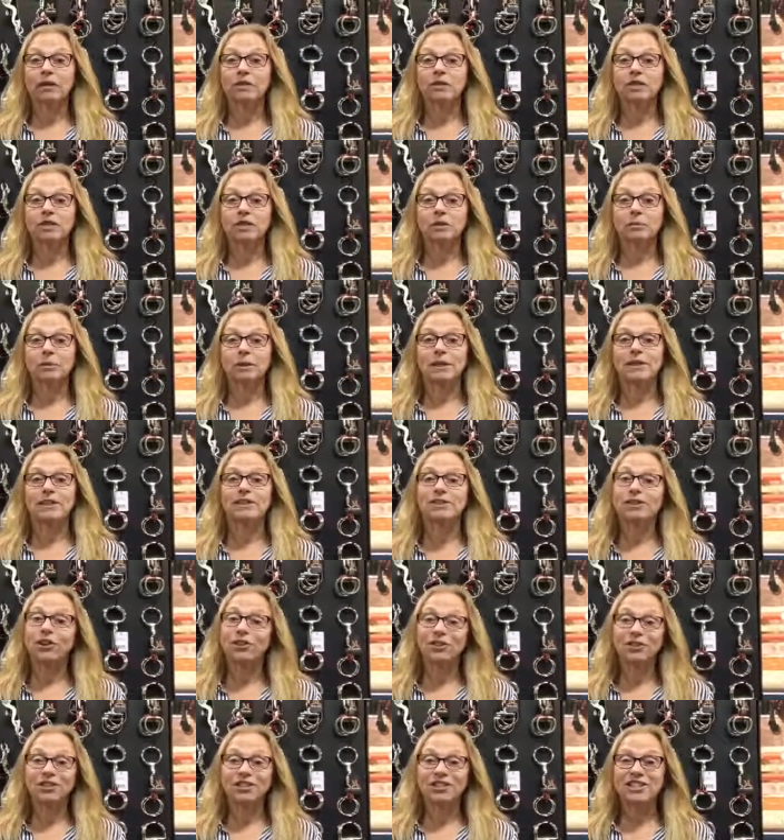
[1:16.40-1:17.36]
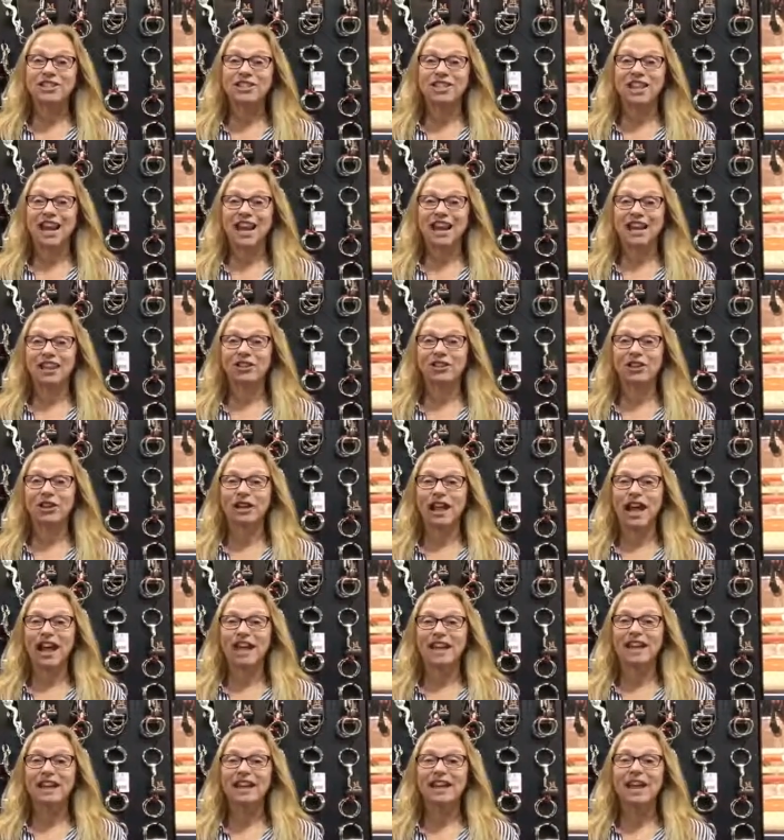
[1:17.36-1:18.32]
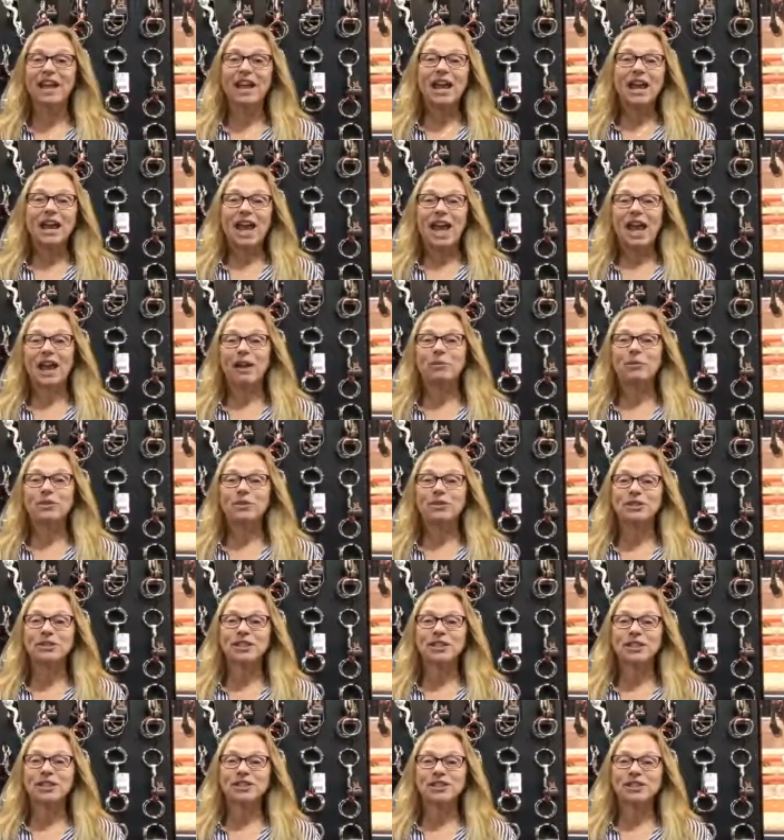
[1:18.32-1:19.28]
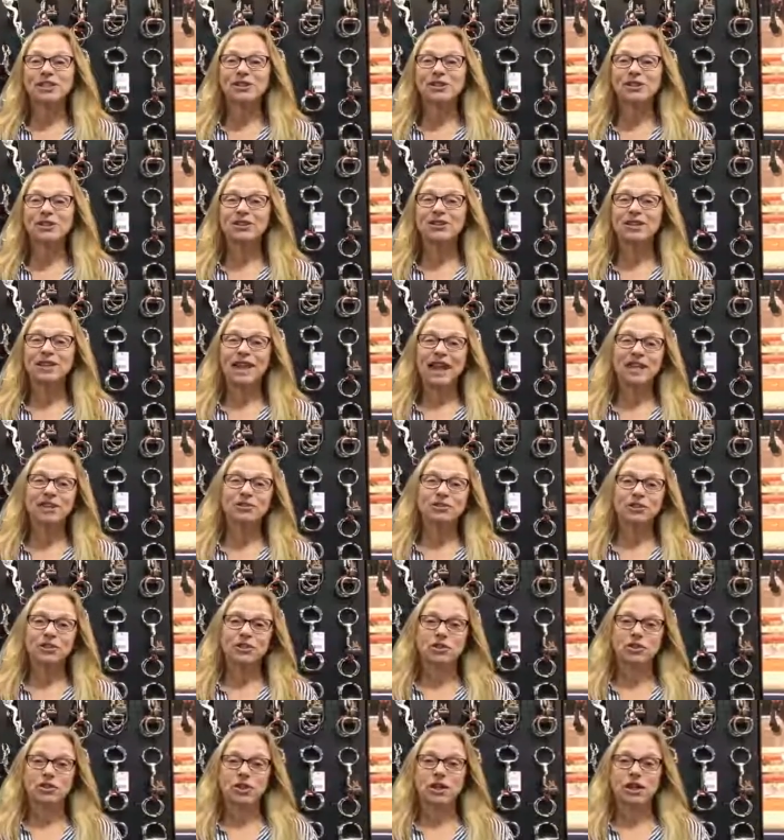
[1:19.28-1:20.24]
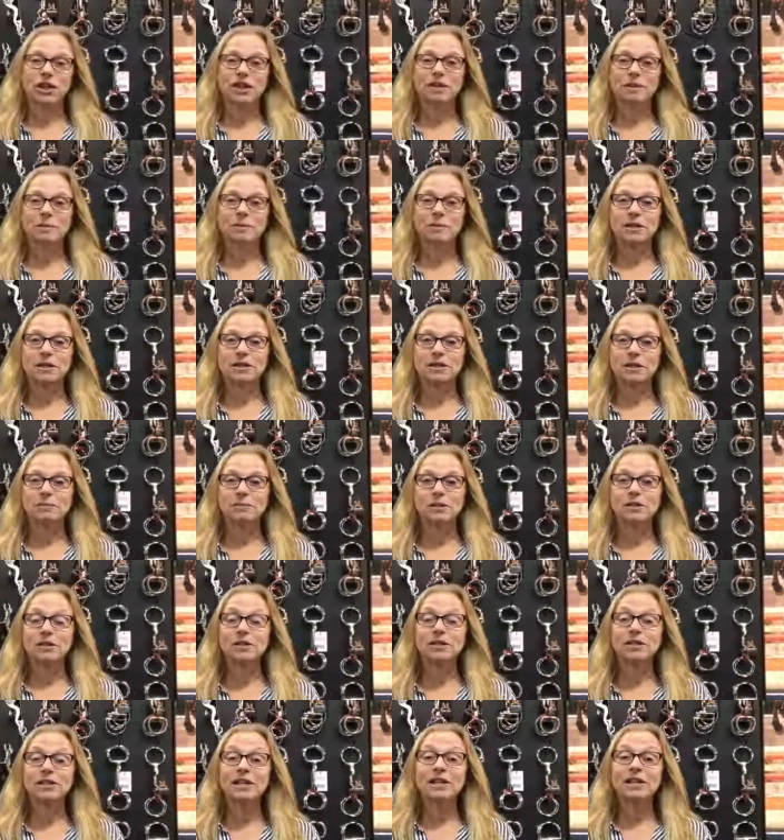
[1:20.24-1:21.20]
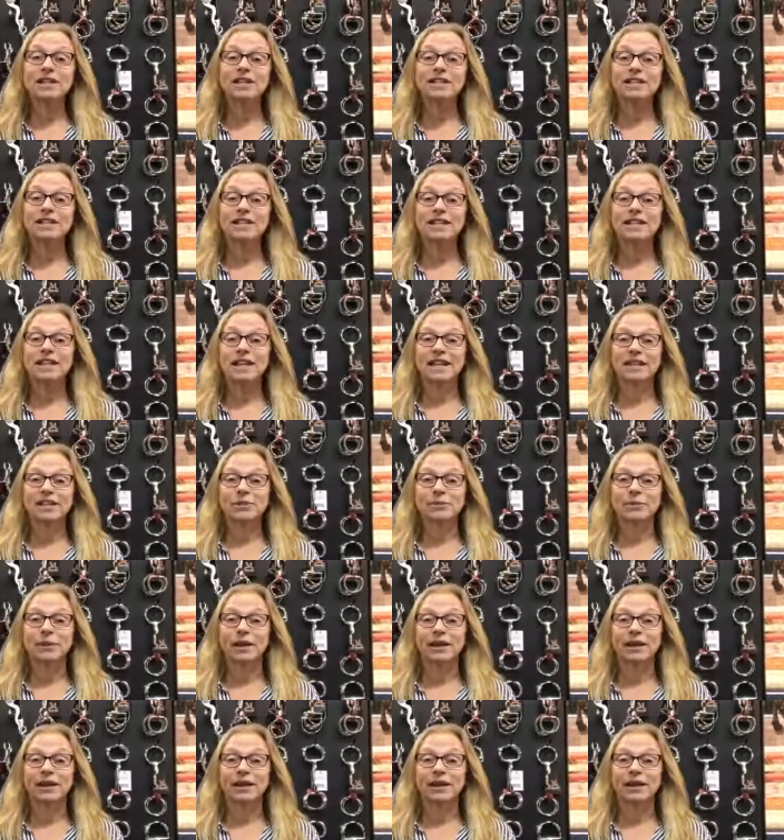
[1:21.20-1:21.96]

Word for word: disciplines. So take a look at it, and we'll see you soon. Thanks for tuning into Bit Tip Tuesday. I'll see you next